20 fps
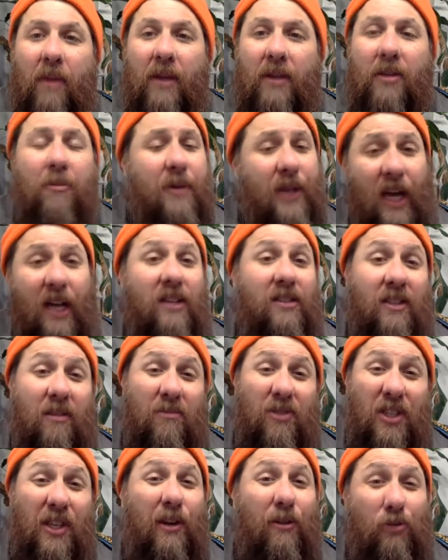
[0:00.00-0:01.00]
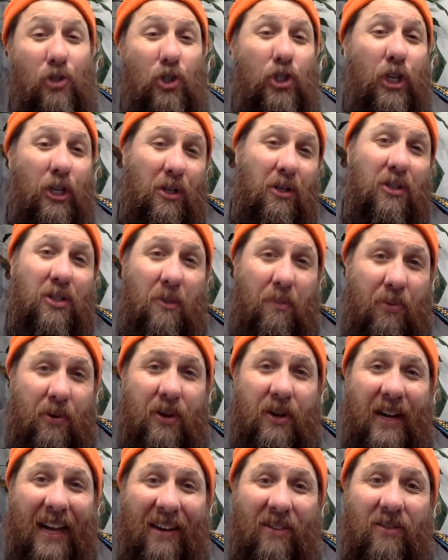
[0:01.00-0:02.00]
To be honest, I'm scared shitless to put
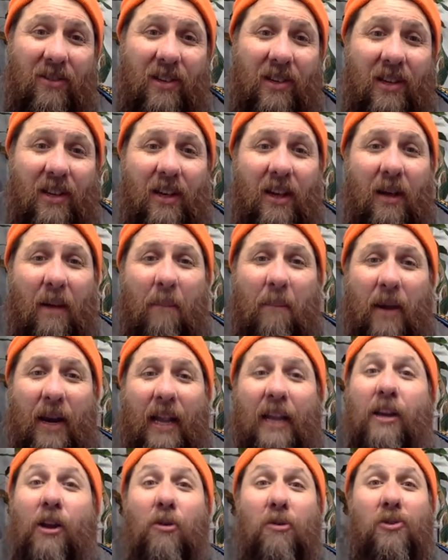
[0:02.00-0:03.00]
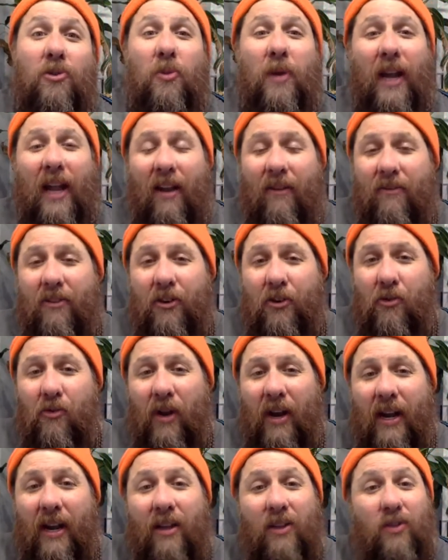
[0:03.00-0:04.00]
it out. But I know it's what I have to do
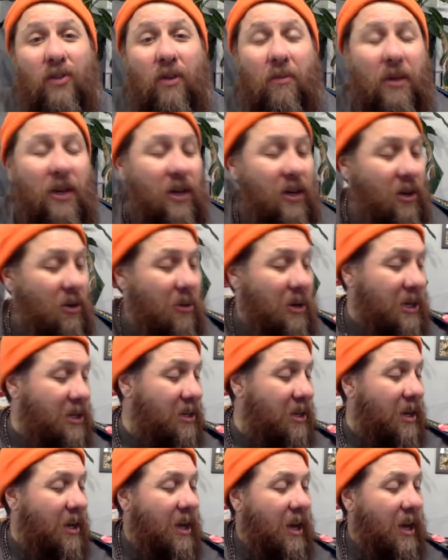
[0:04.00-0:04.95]
right now, so I'm going to do it.